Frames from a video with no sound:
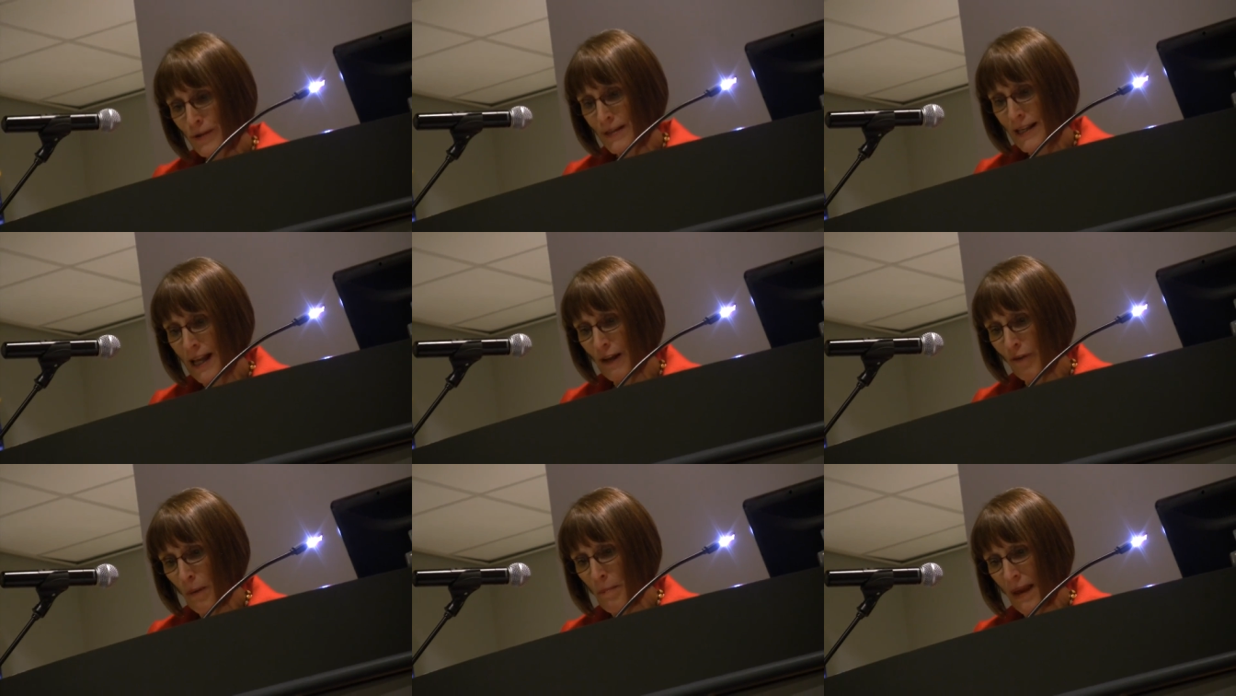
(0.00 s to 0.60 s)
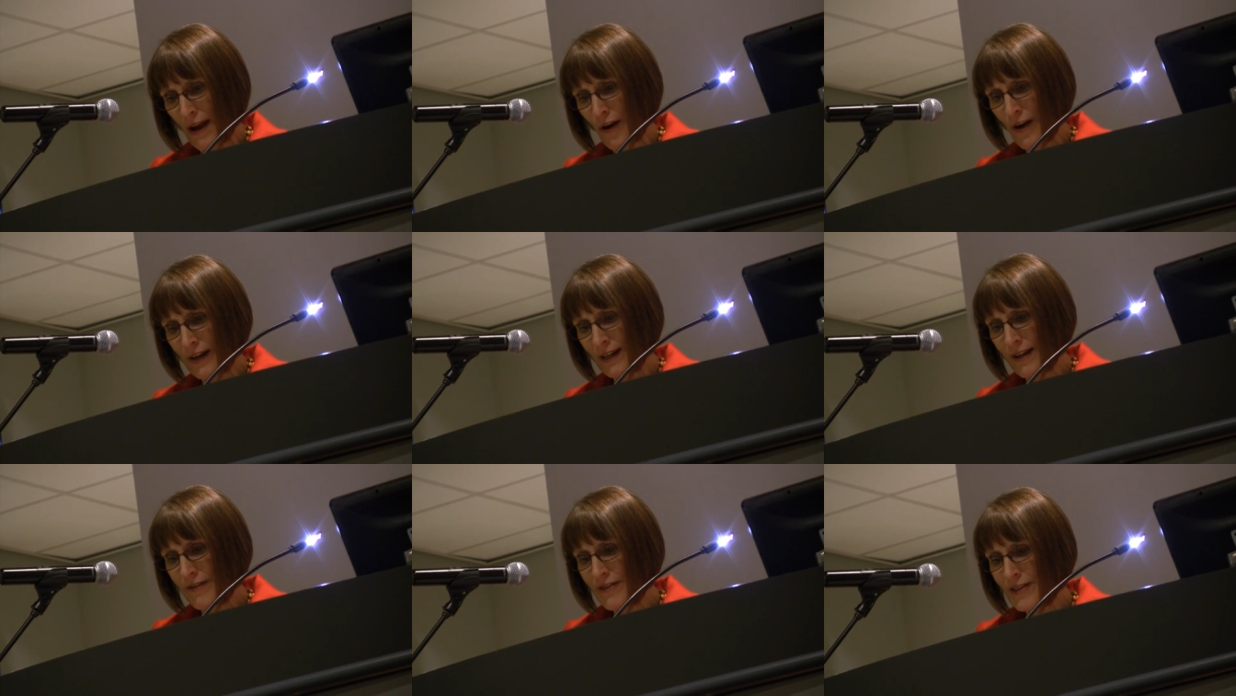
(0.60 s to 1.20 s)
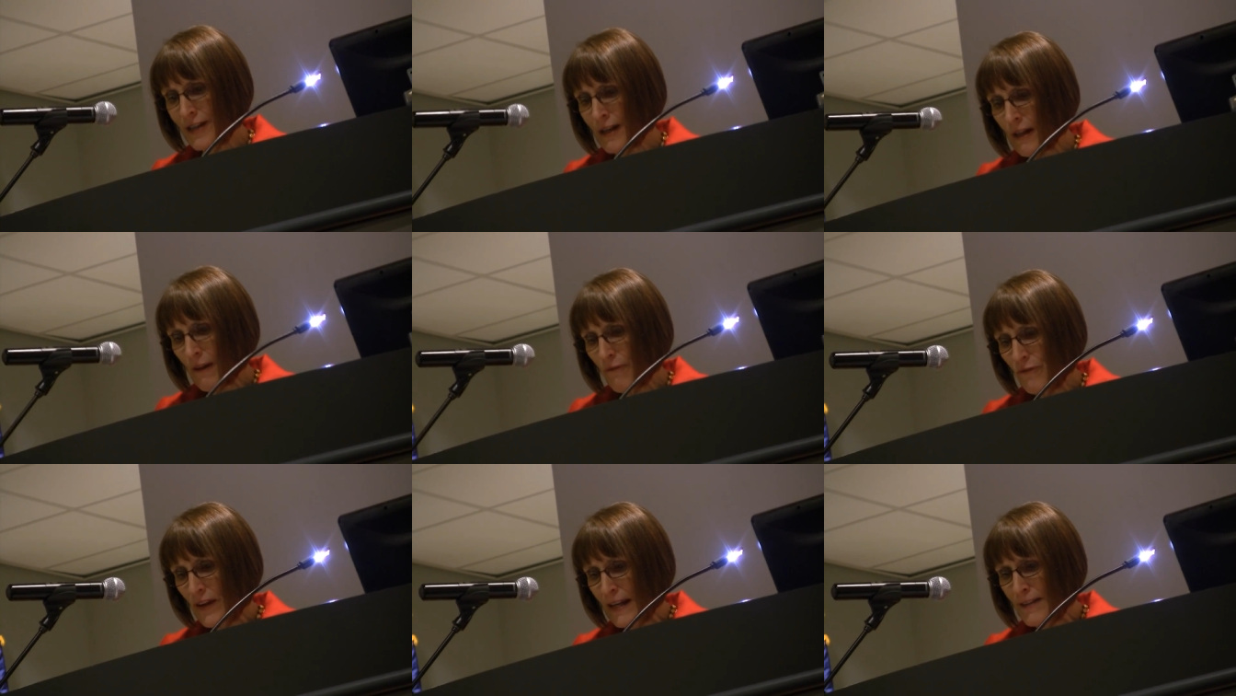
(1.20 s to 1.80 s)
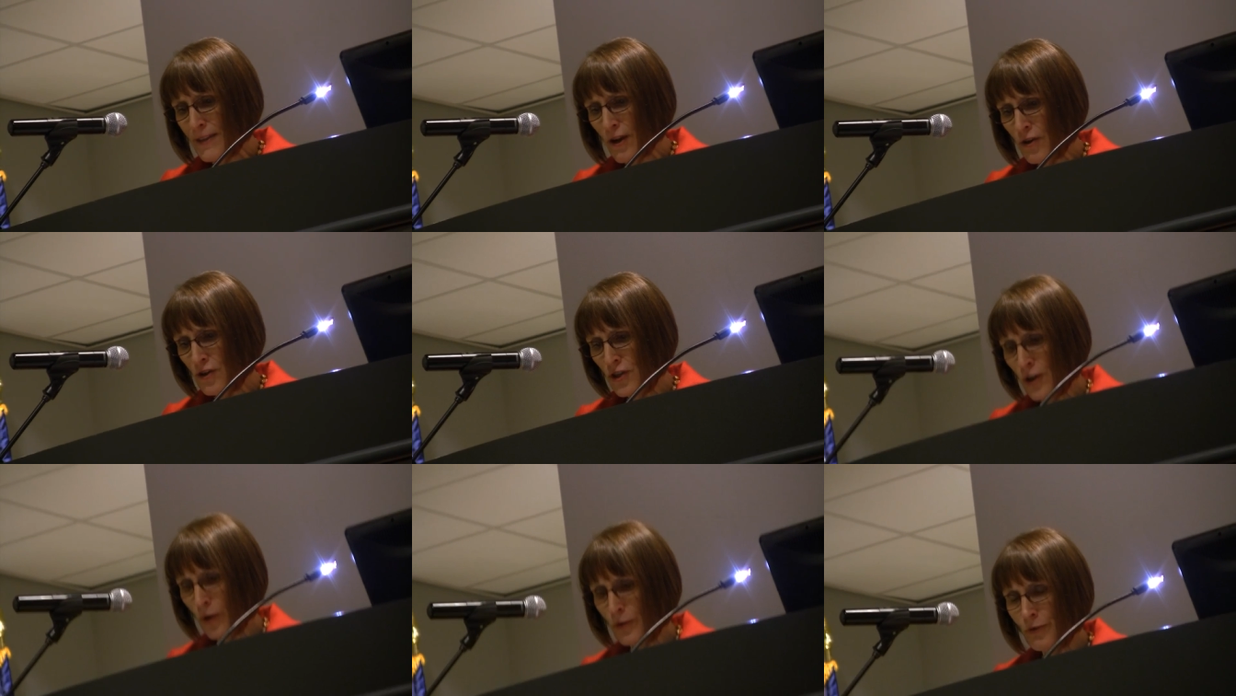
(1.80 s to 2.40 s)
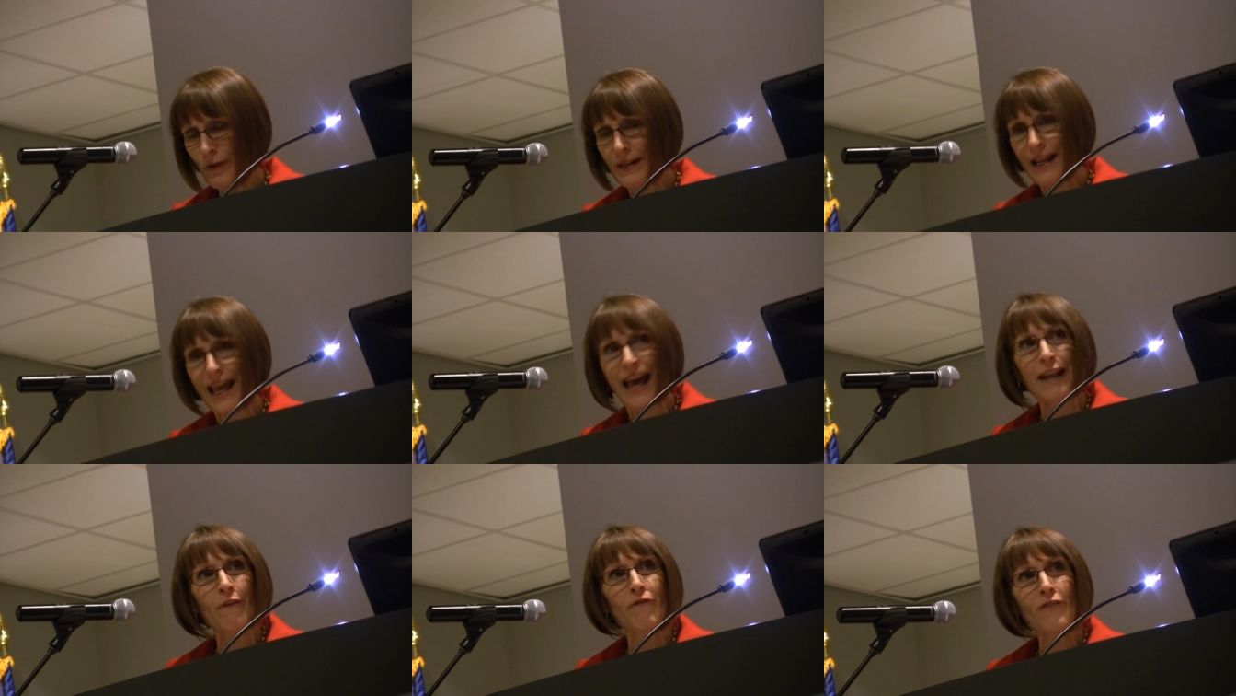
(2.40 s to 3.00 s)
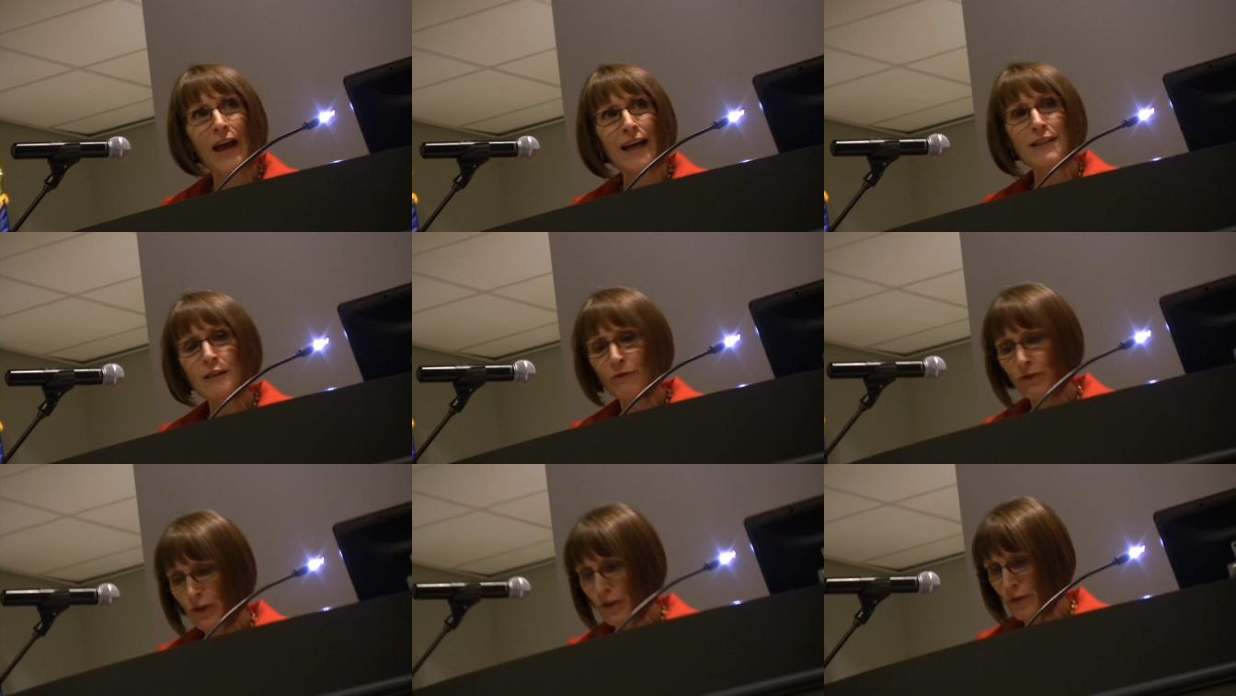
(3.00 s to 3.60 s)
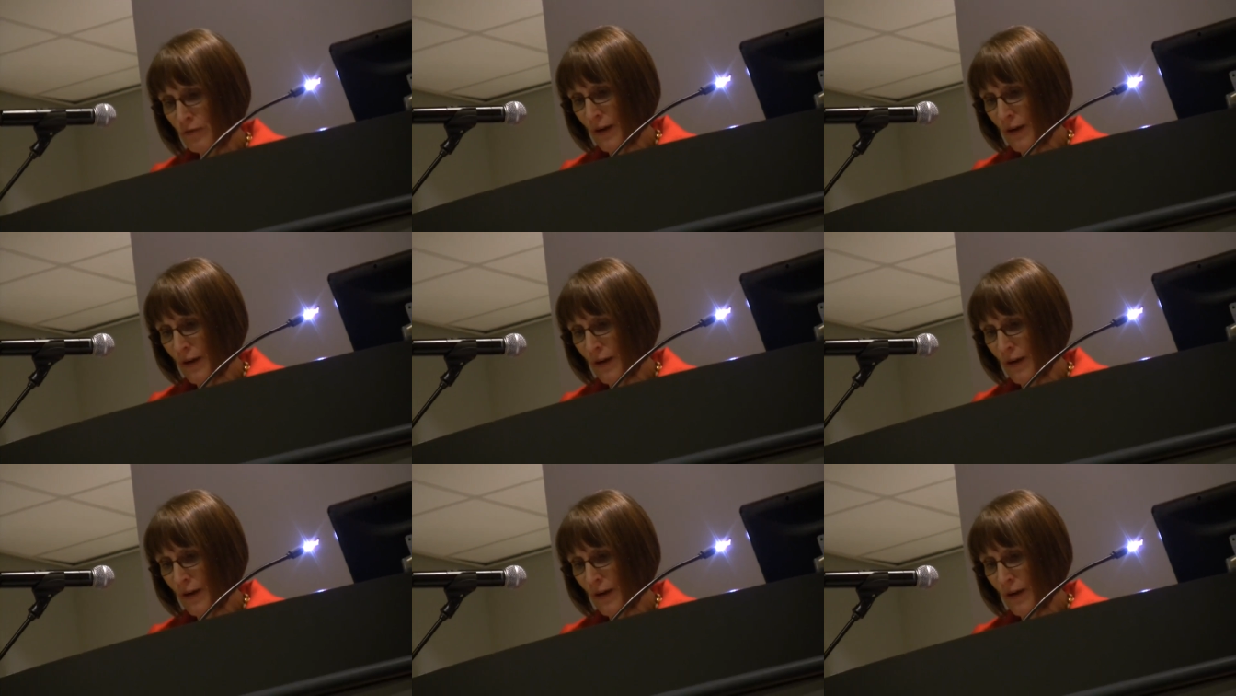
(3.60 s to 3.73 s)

of Americans feed their children at a fast food